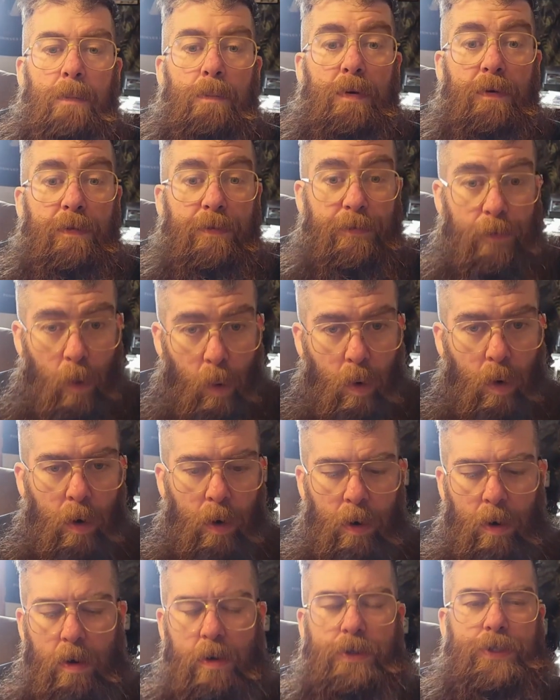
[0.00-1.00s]

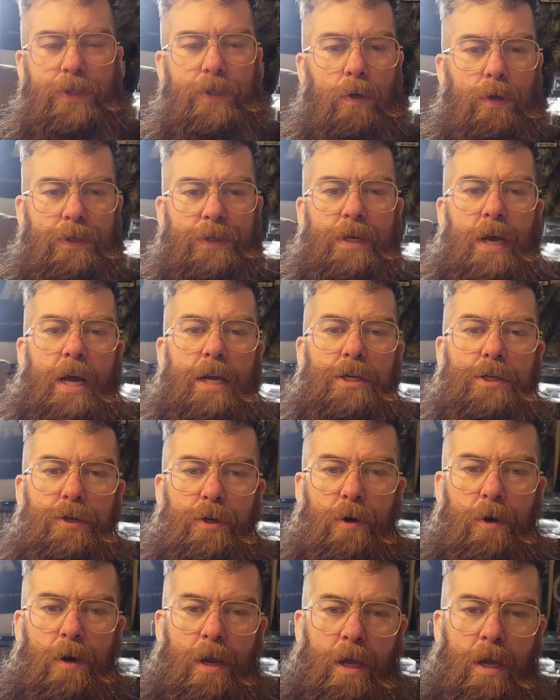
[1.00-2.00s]
before Soulside
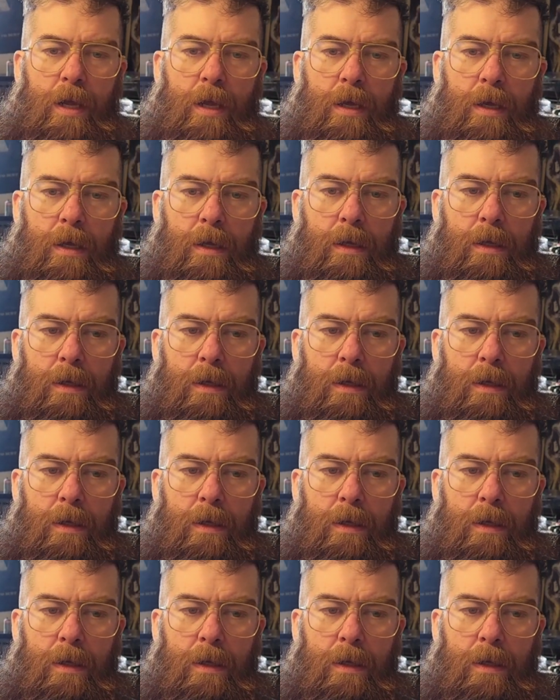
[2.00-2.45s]
Journey